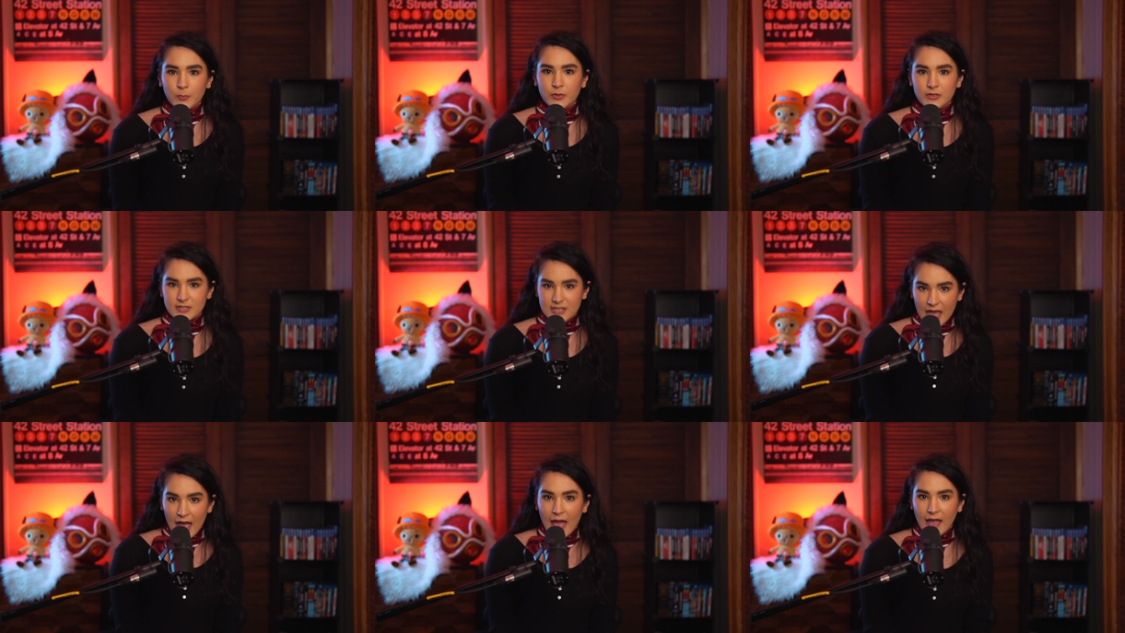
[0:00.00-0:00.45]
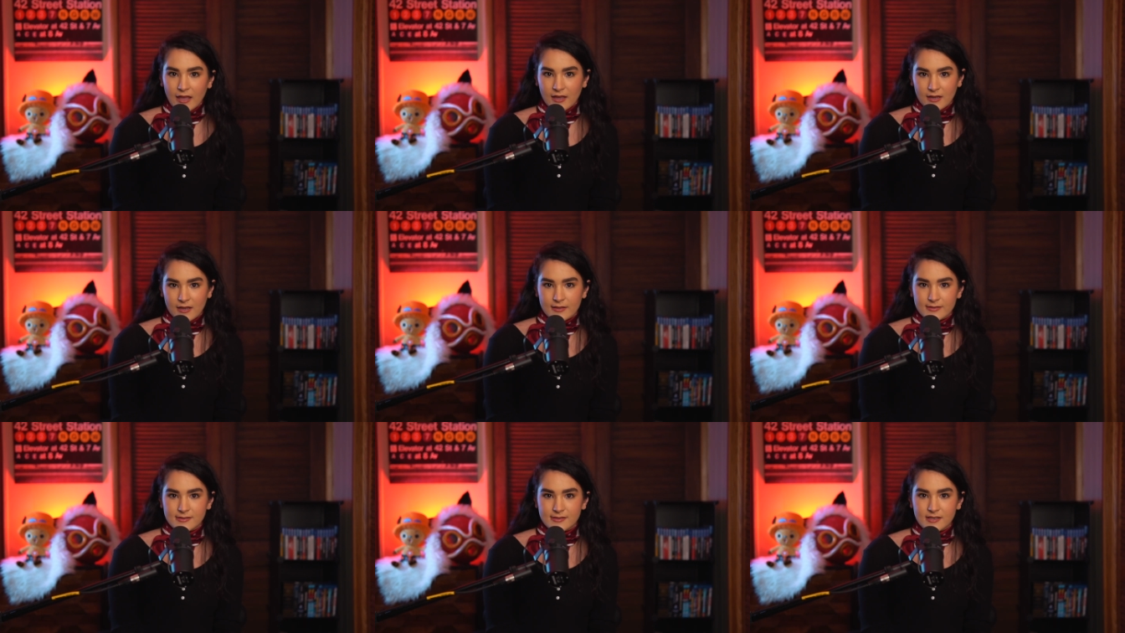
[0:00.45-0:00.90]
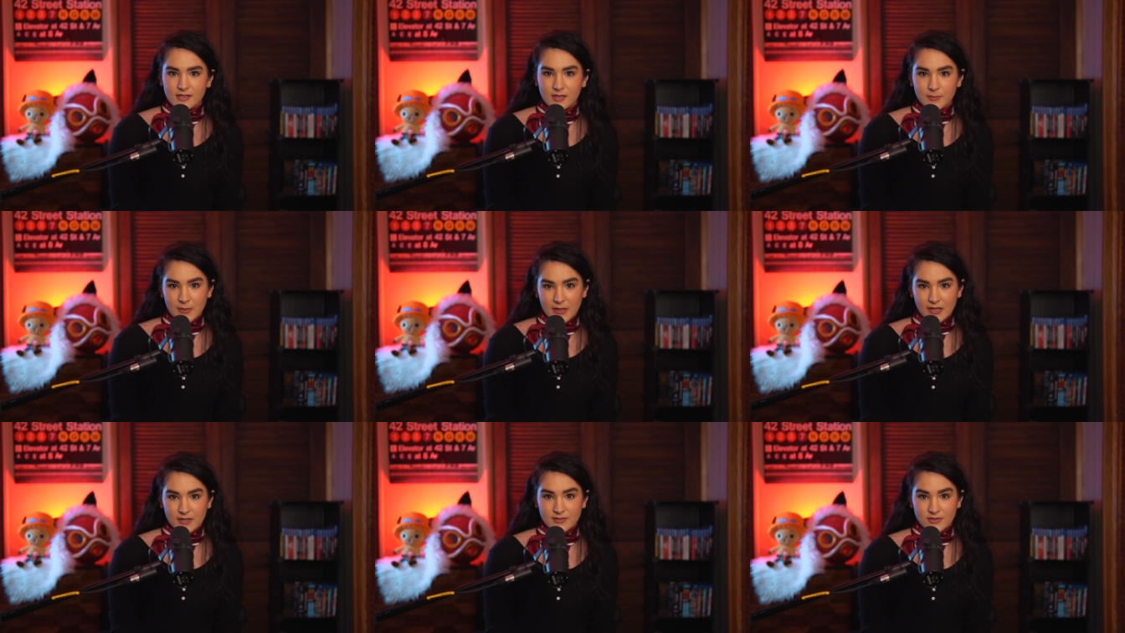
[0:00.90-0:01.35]
protagonist in a
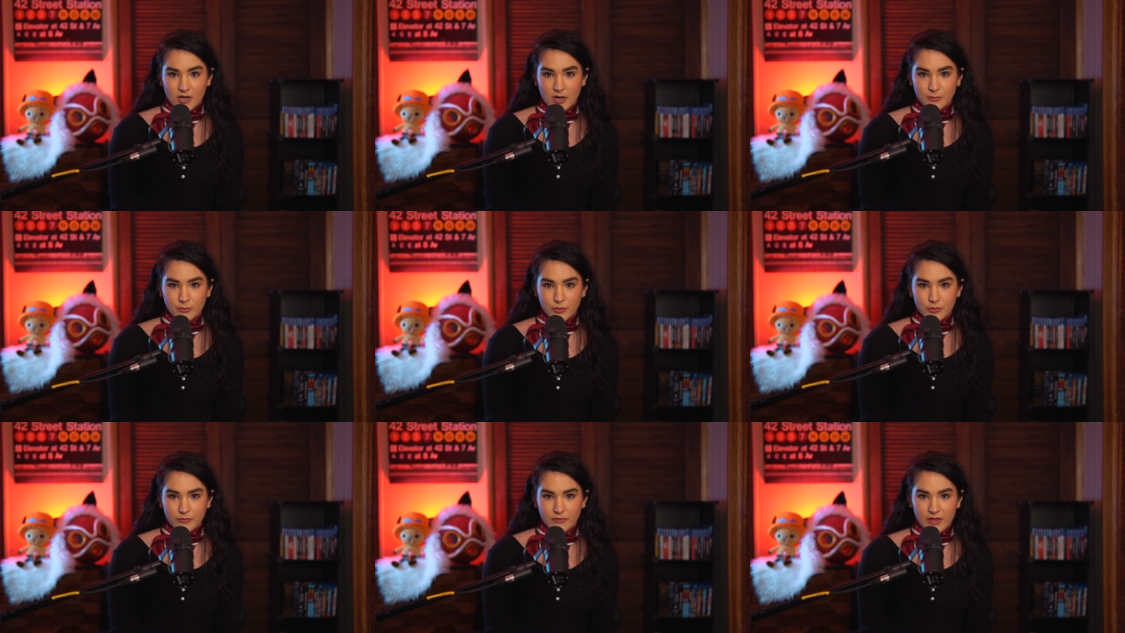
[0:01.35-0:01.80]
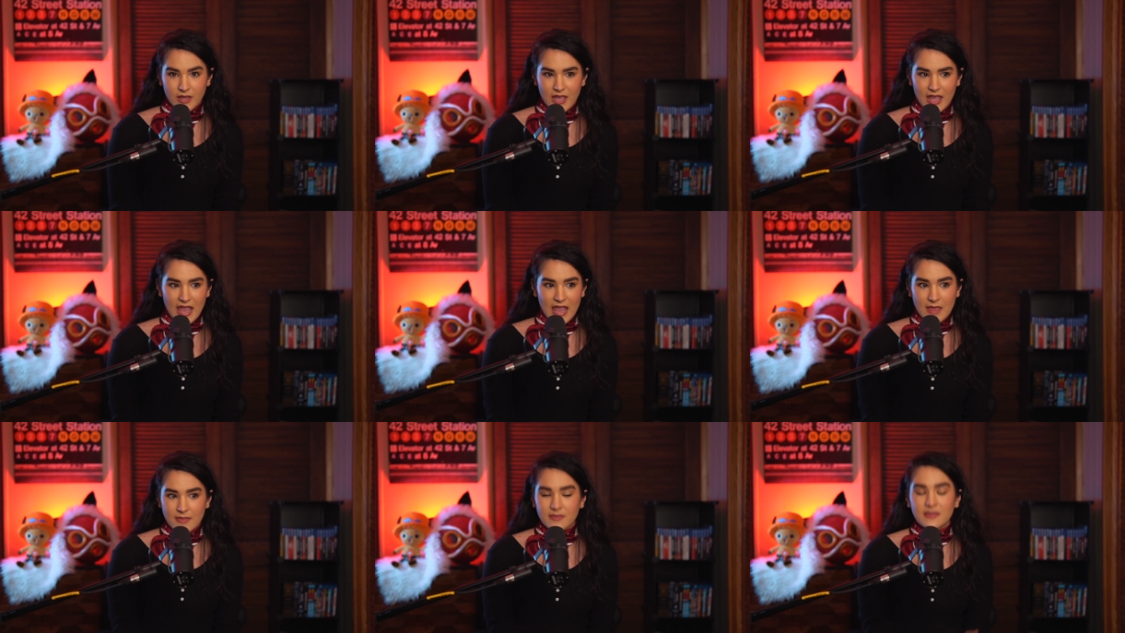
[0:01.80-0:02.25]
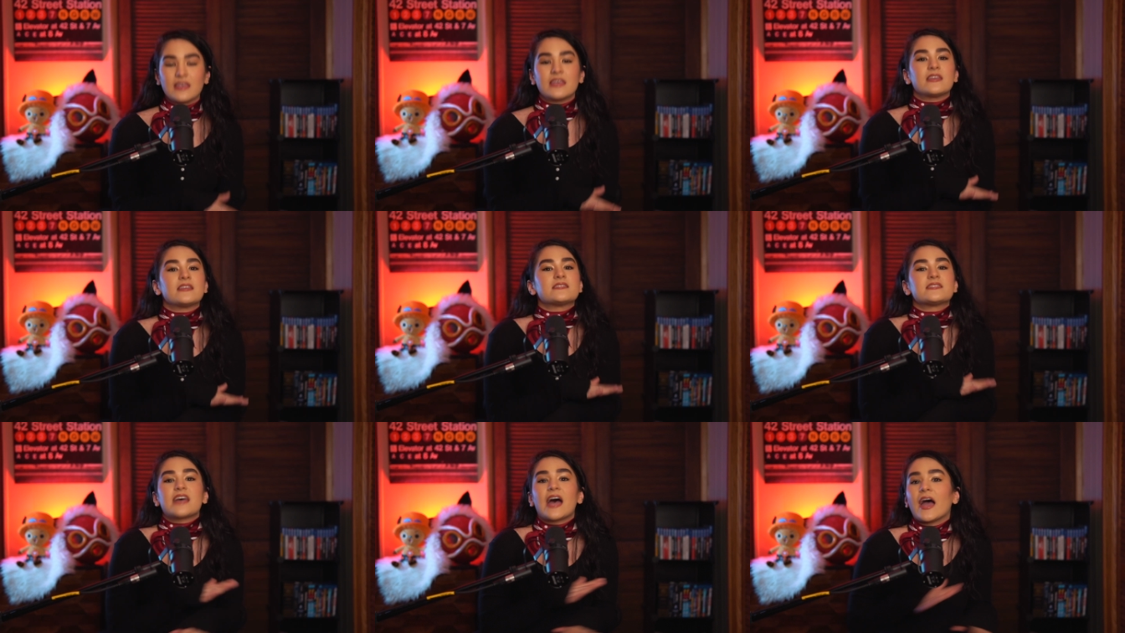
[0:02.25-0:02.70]
Pixar movie in
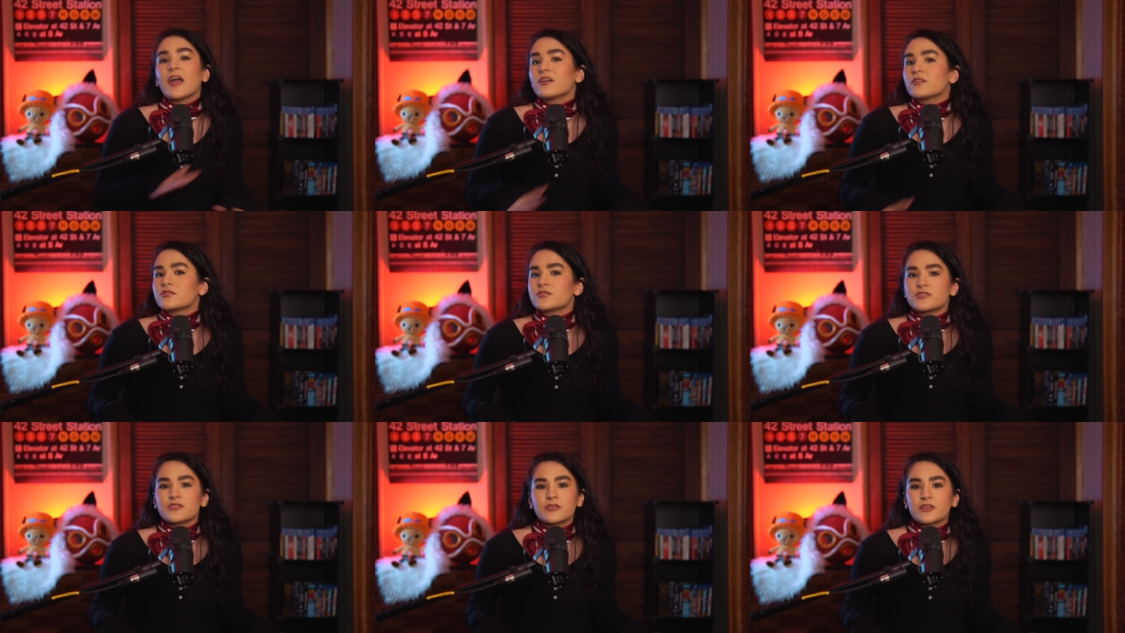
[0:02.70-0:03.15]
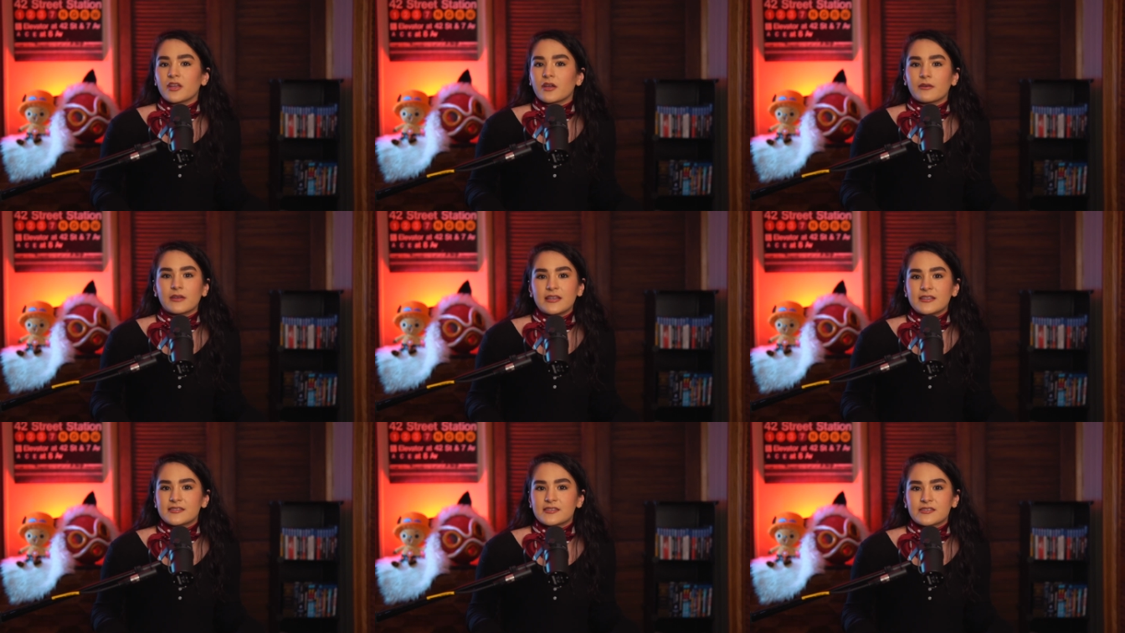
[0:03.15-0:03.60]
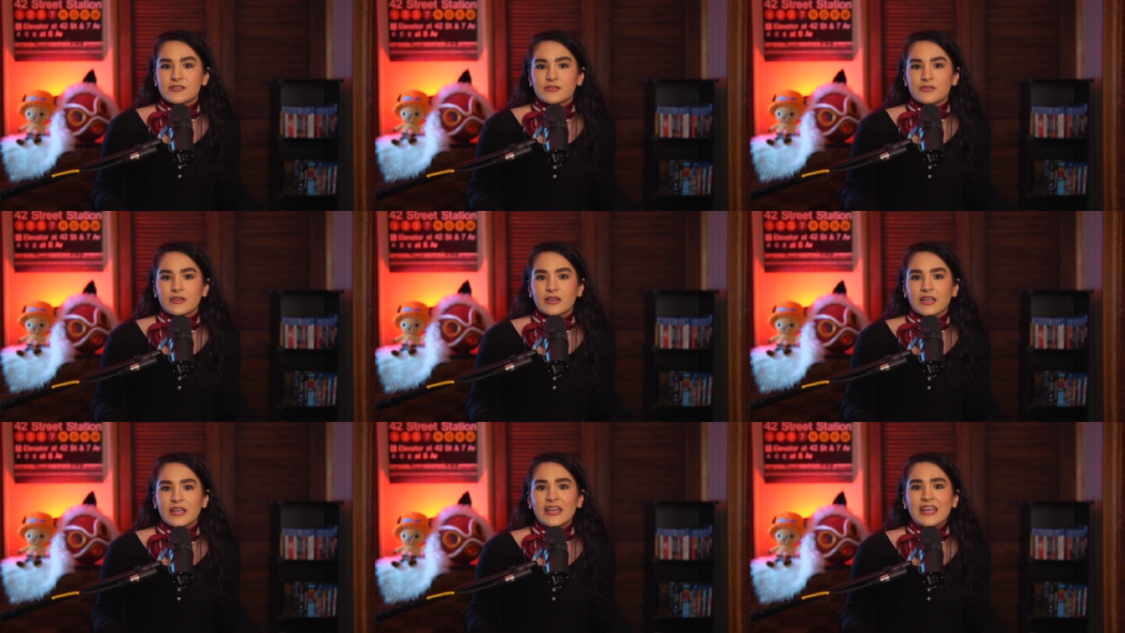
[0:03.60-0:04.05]
the entire studio
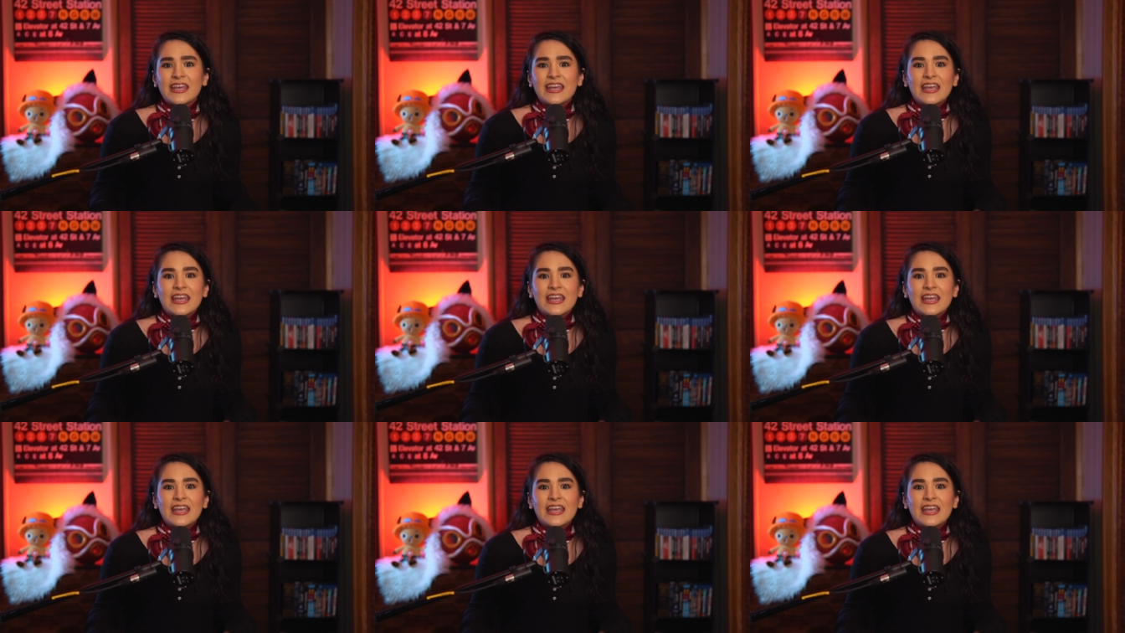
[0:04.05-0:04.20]
history,